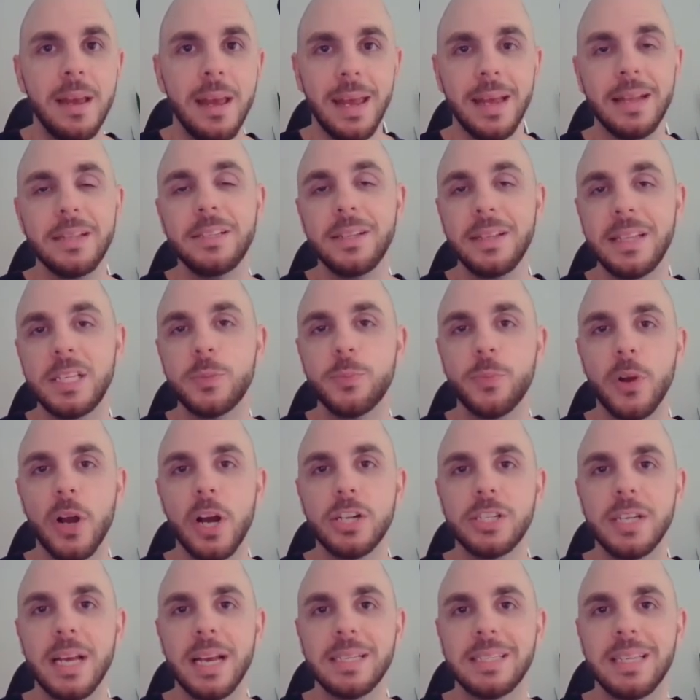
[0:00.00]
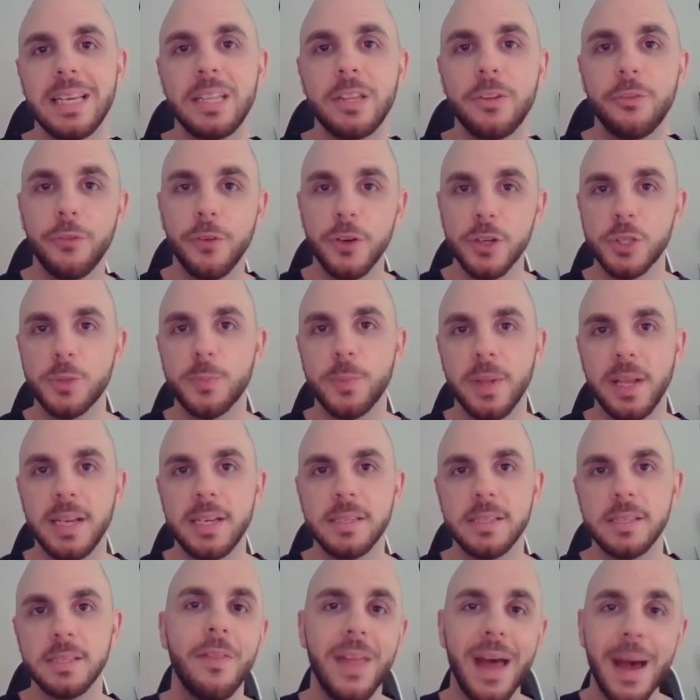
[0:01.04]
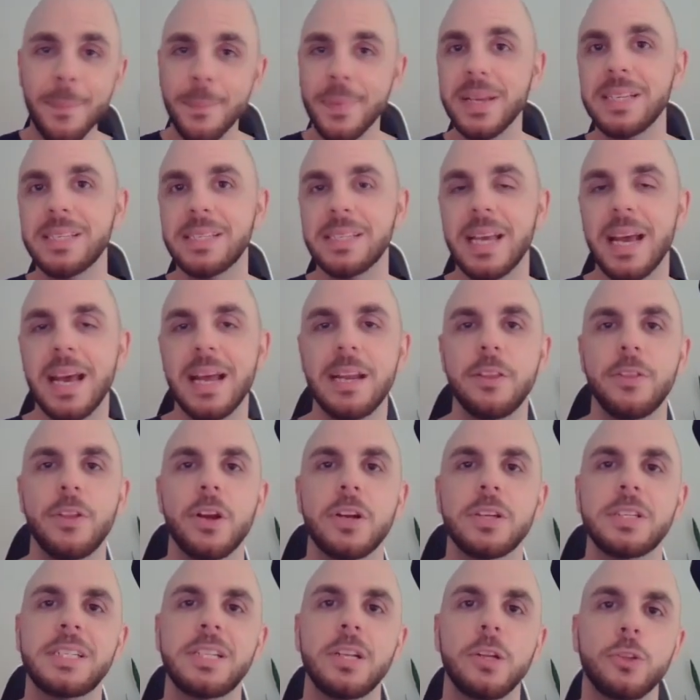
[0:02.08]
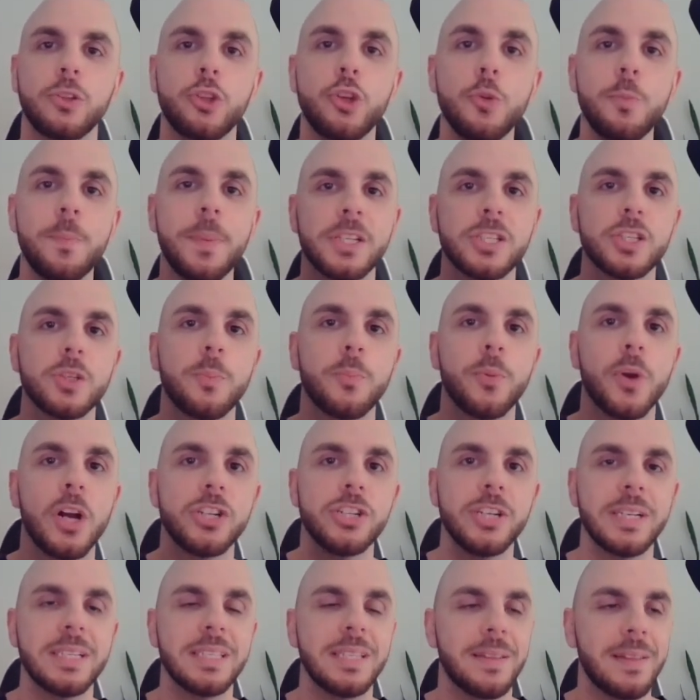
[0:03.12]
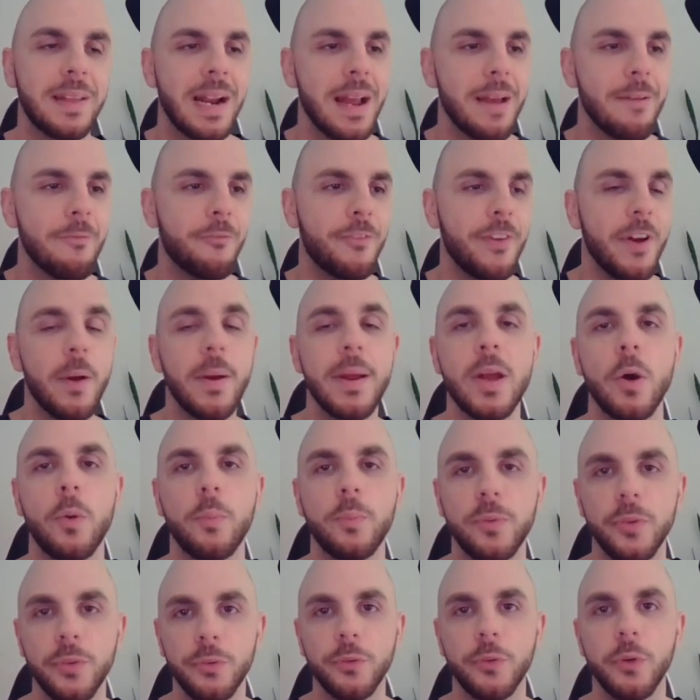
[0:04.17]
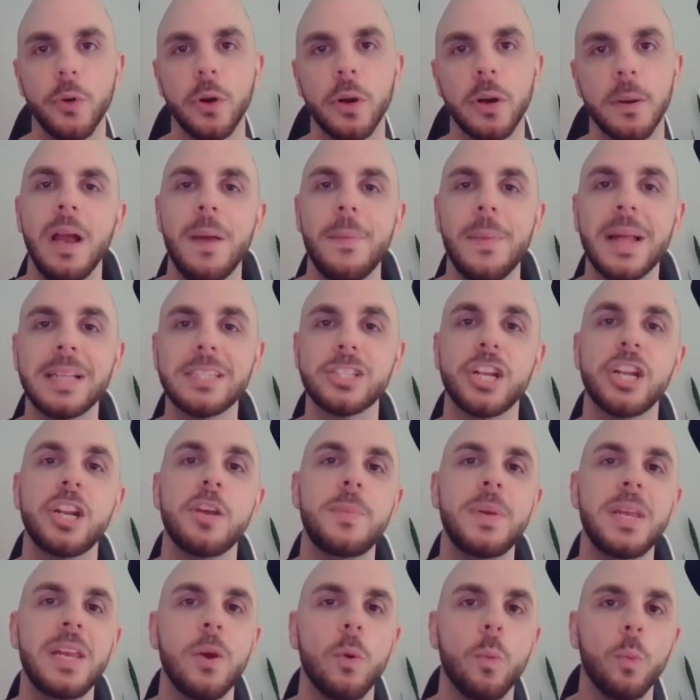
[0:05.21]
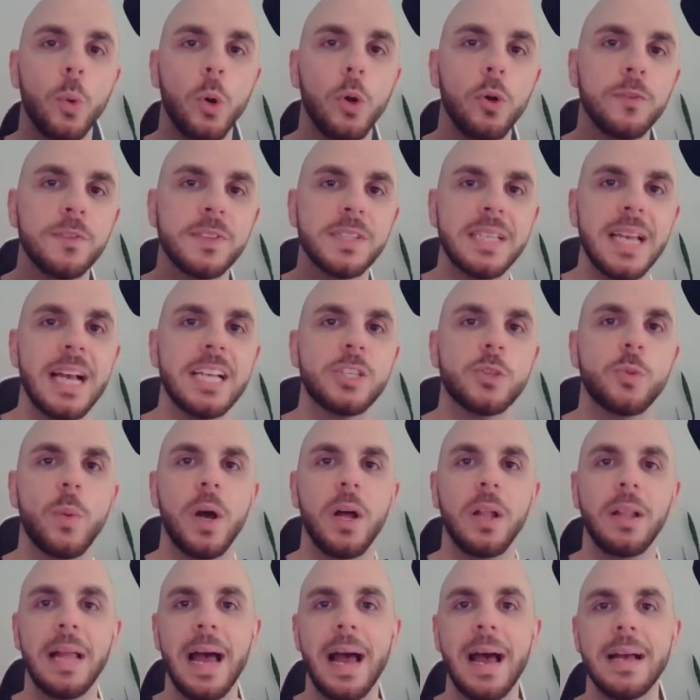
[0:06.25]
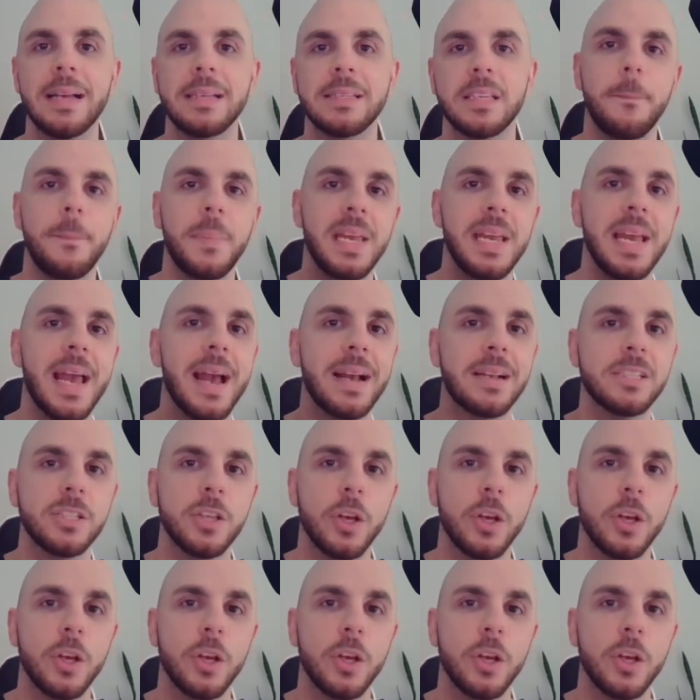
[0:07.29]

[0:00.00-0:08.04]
into these projects in the first place. That being said, there are still two Pixel projects that I am very hopeful for, and that's gonna be Wulfz as well as PX